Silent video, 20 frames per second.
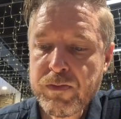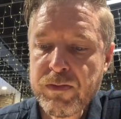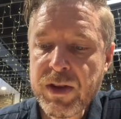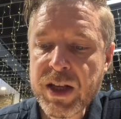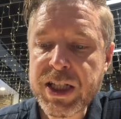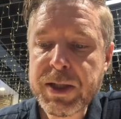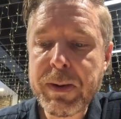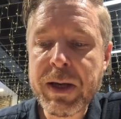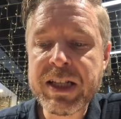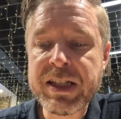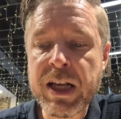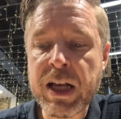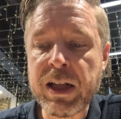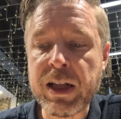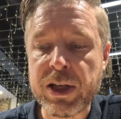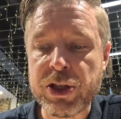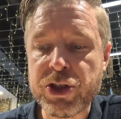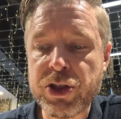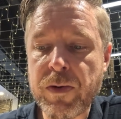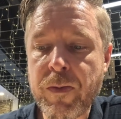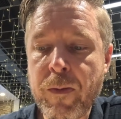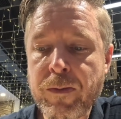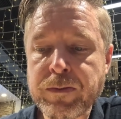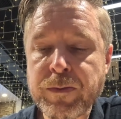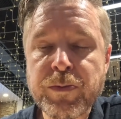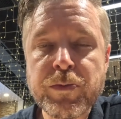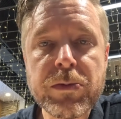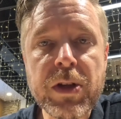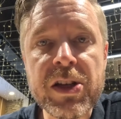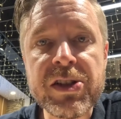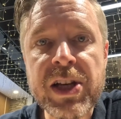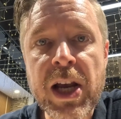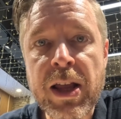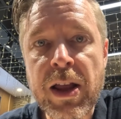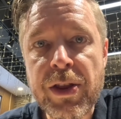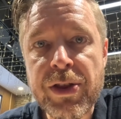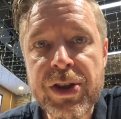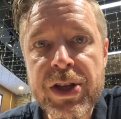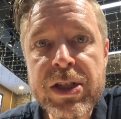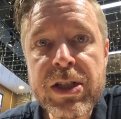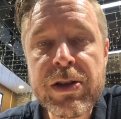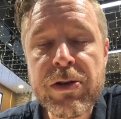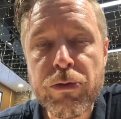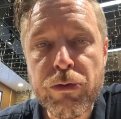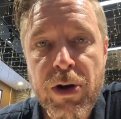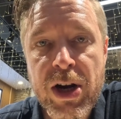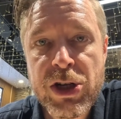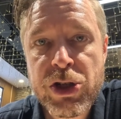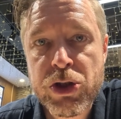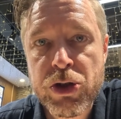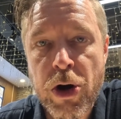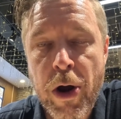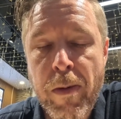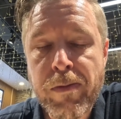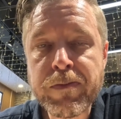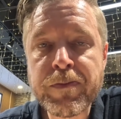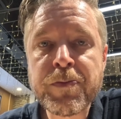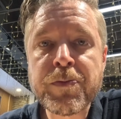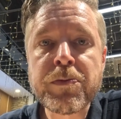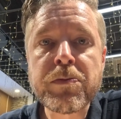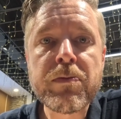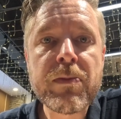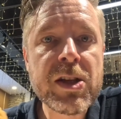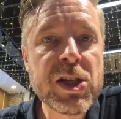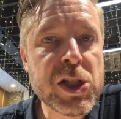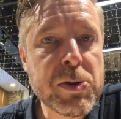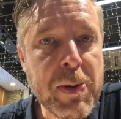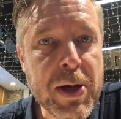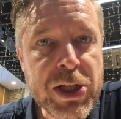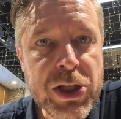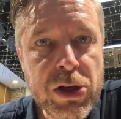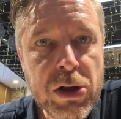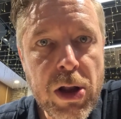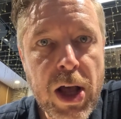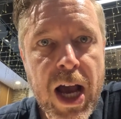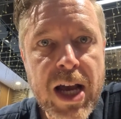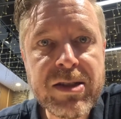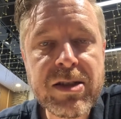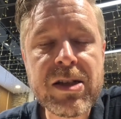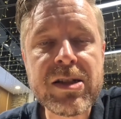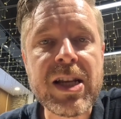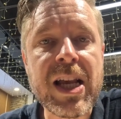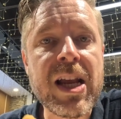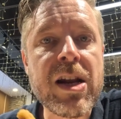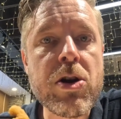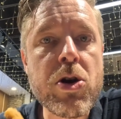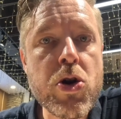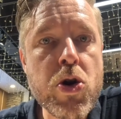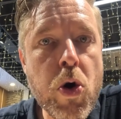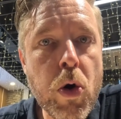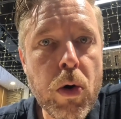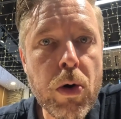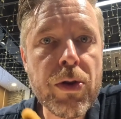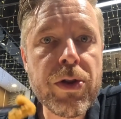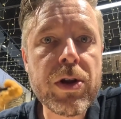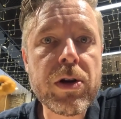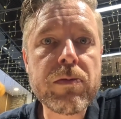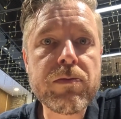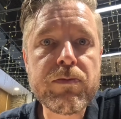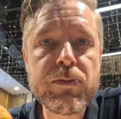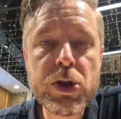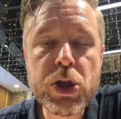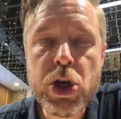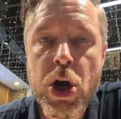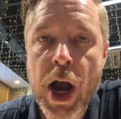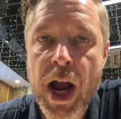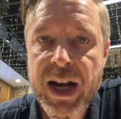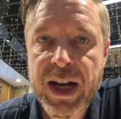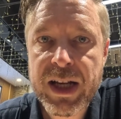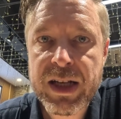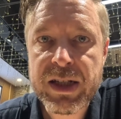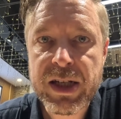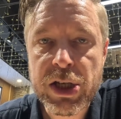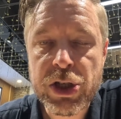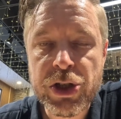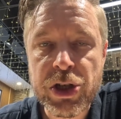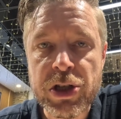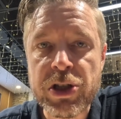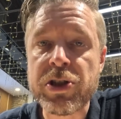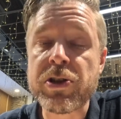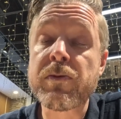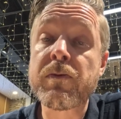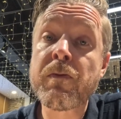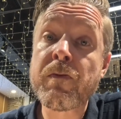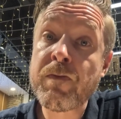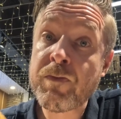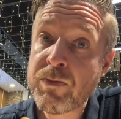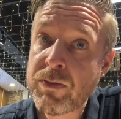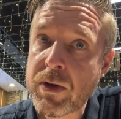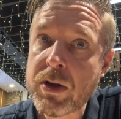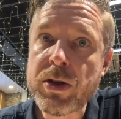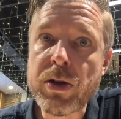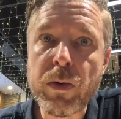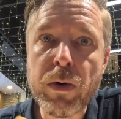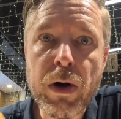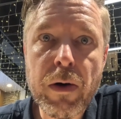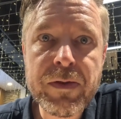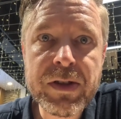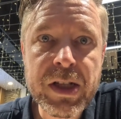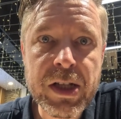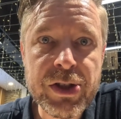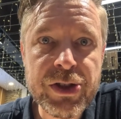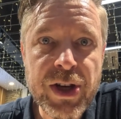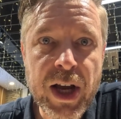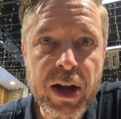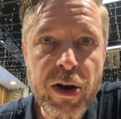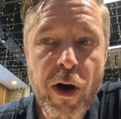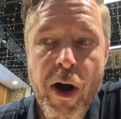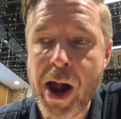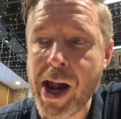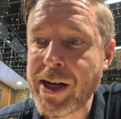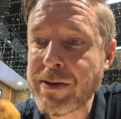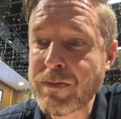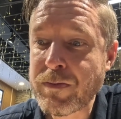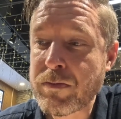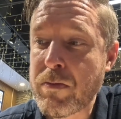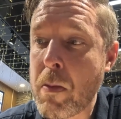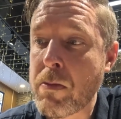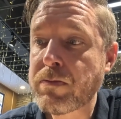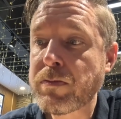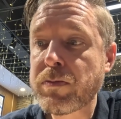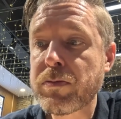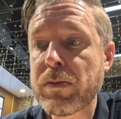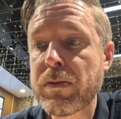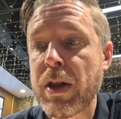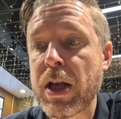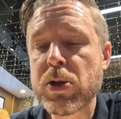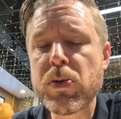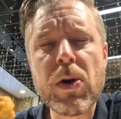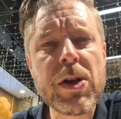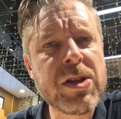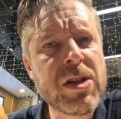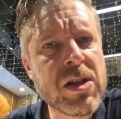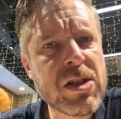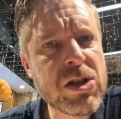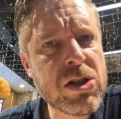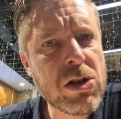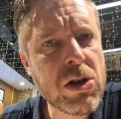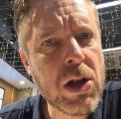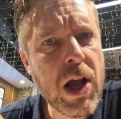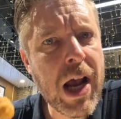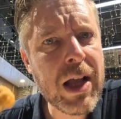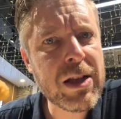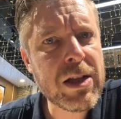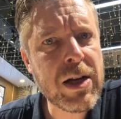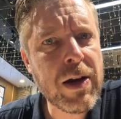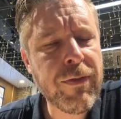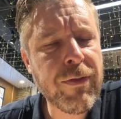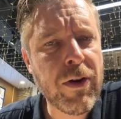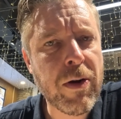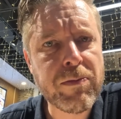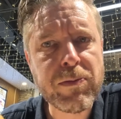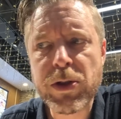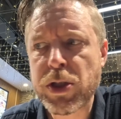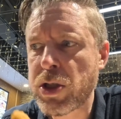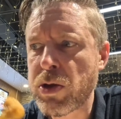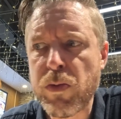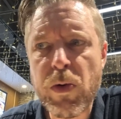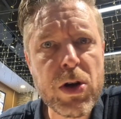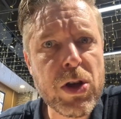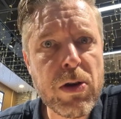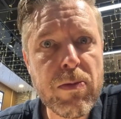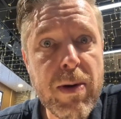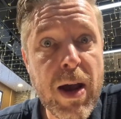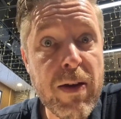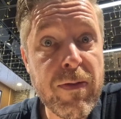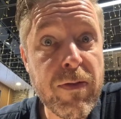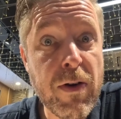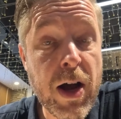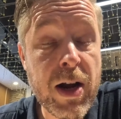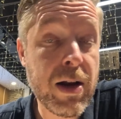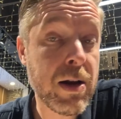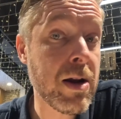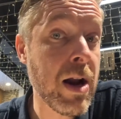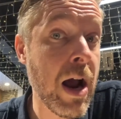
He speaks English. Saying this restaurant specialises in northern Chinese dishes. So we're obviously in Shanghai. That's why this is slightly different to what you may find in